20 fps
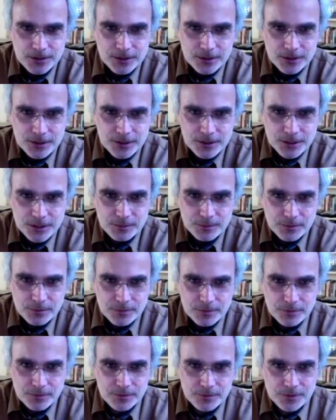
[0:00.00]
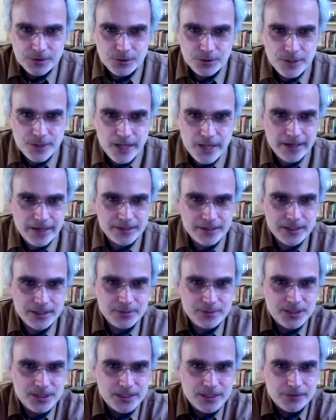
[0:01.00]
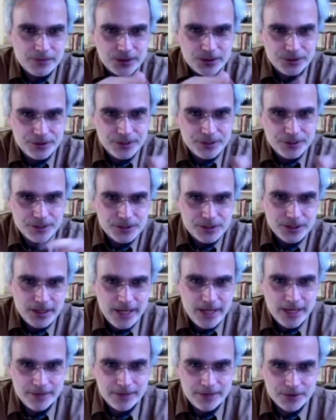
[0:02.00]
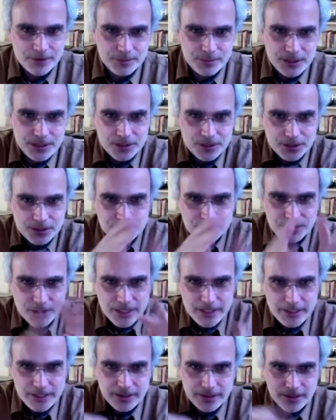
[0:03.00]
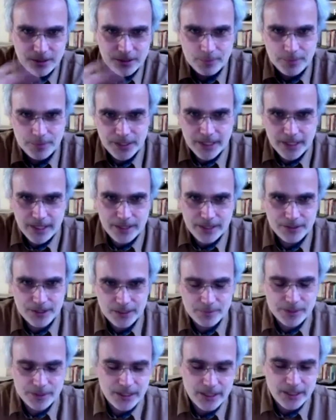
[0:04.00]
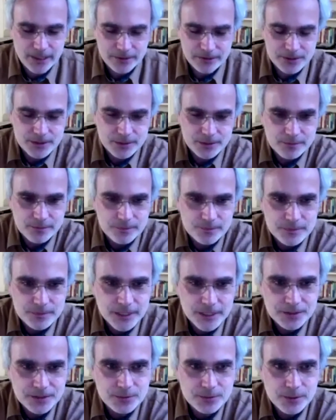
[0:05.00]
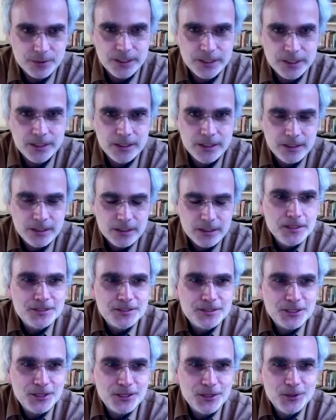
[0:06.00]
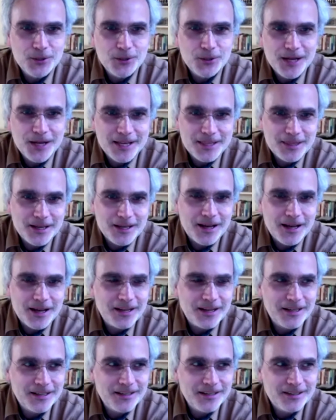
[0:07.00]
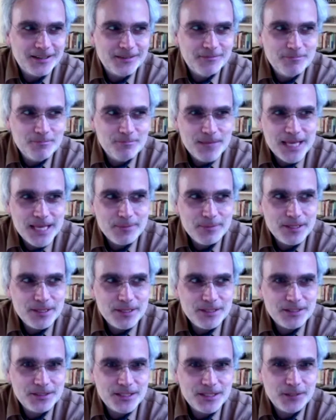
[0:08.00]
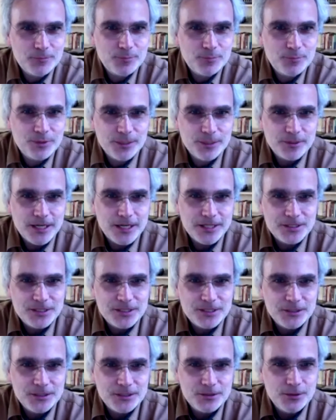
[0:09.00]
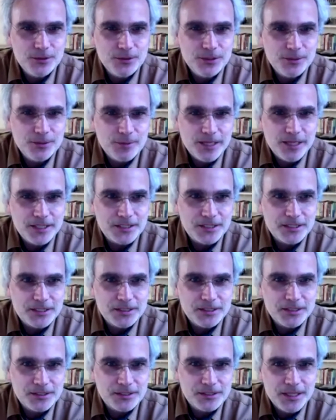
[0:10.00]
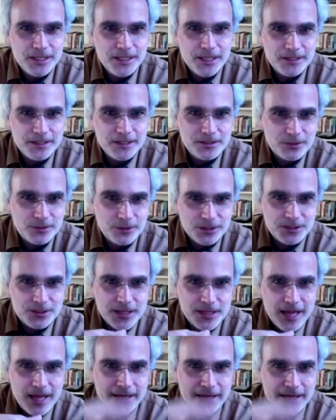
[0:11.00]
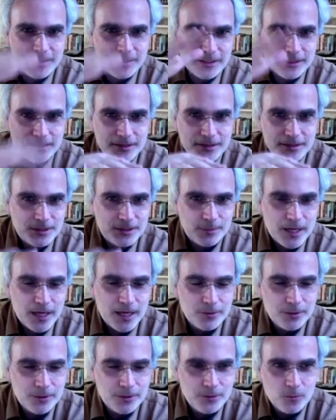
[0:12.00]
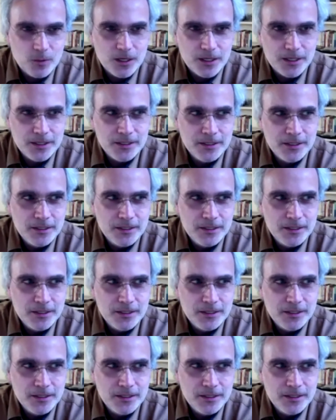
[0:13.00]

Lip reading: do that? It seems difficult. Things are going to have to be just right and go up and down in some nice way. So I thought, maybe instead of polymerizing in 2 dimensions and then sort of stacking things somehow in one,